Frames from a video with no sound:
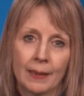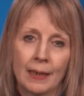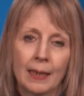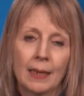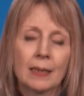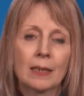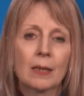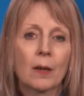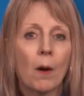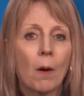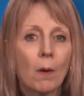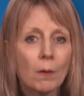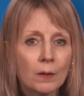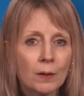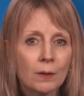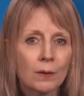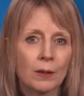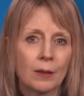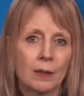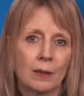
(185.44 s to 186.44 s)
It's
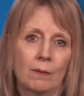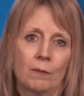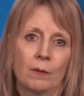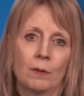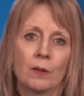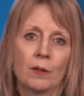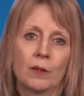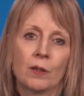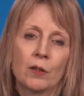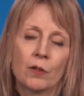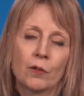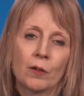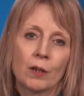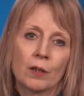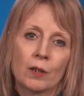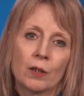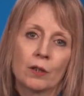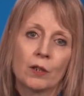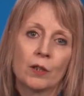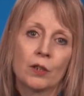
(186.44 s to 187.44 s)
also useful to
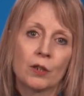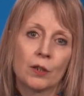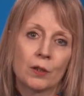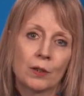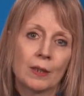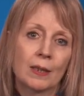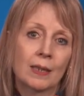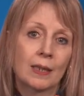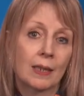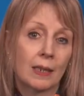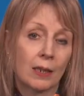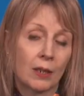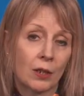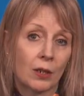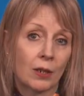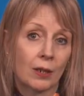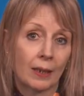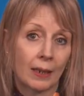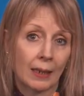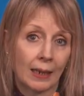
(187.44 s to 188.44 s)
structure students'
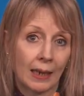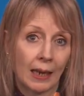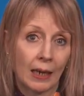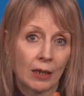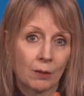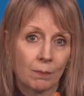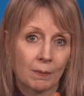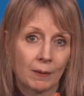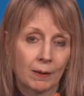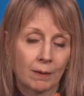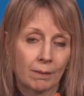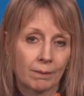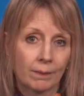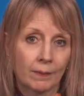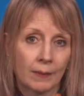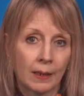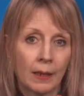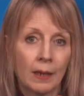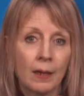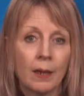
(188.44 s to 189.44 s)
digital engagement.
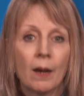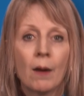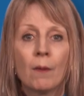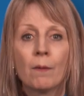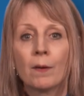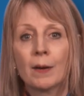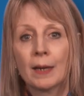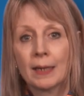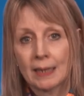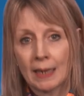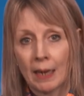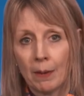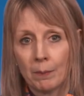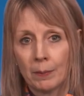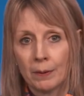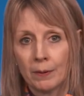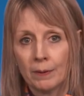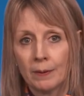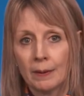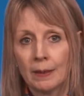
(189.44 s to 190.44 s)
For
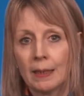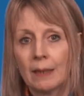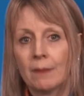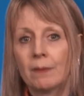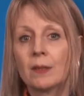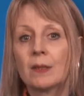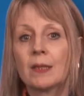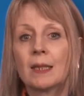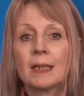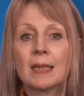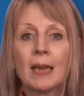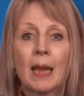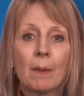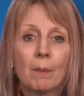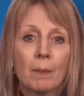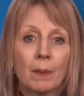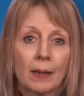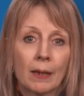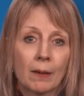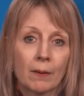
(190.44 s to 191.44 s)
example, if there's a
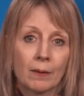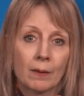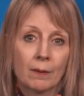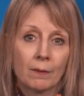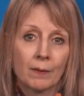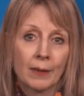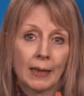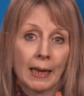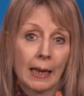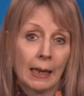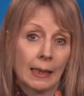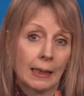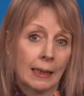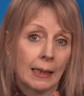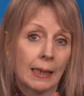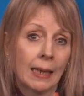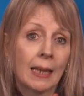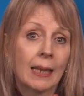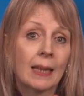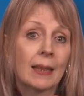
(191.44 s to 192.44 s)
template on the
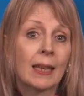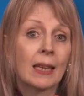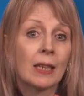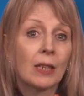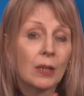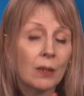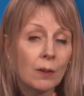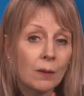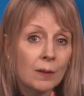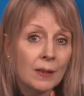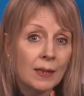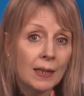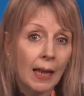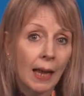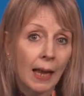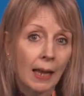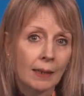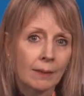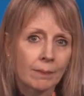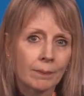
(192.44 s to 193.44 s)
VLE, then use
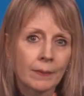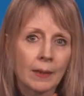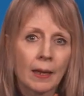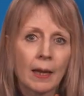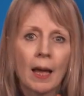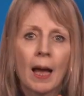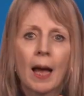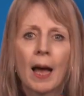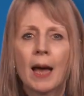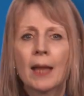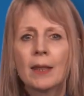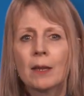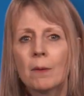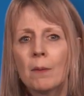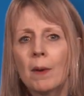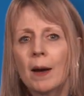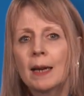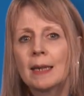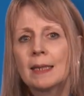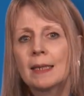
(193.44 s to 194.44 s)
that.
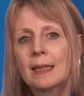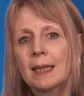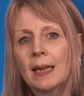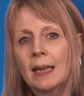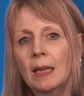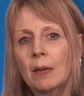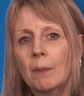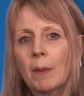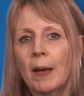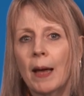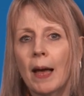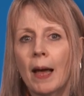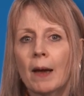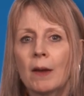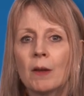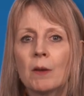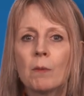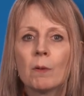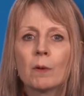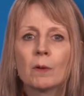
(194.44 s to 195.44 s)
Otherwise, think about how
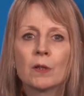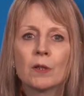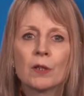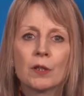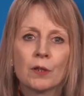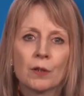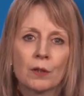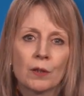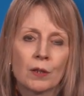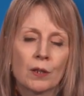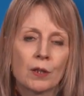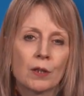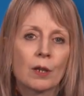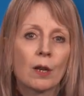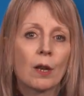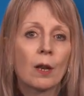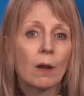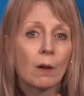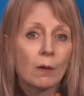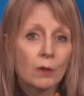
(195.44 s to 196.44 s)
you want students
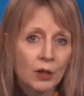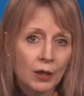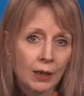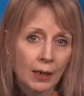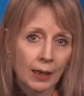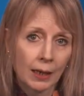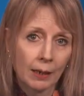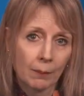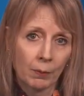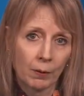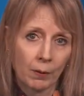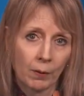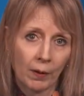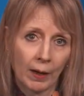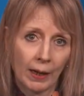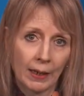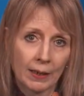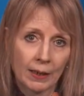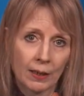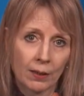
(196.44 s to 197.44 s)
to logically
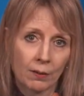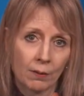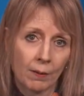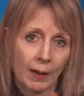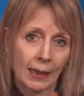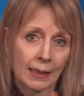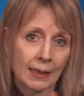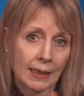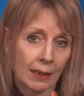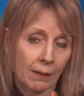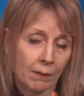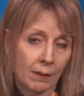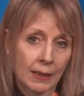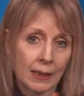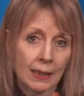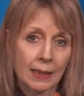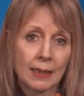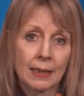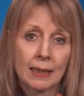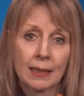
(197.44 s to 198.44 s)
progress through
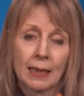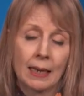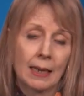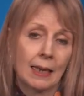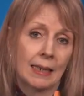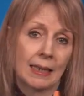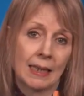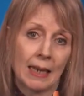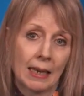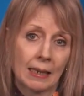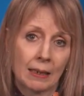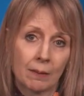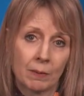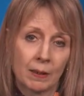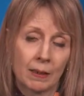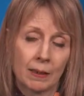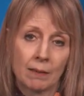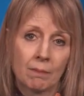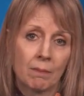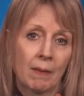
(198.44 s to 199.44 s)
activities,
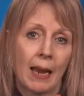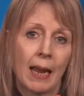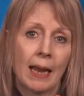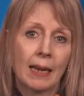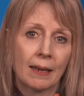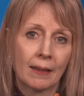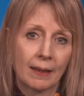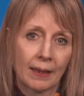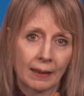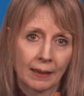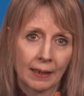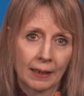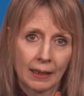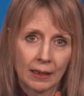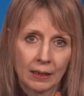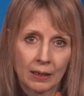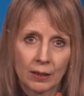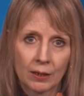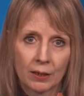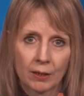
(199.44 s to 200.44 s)
assessments, anything they
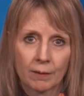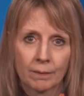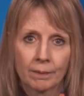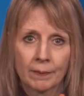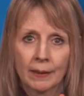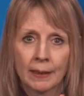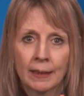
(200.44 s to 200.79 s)
need to do,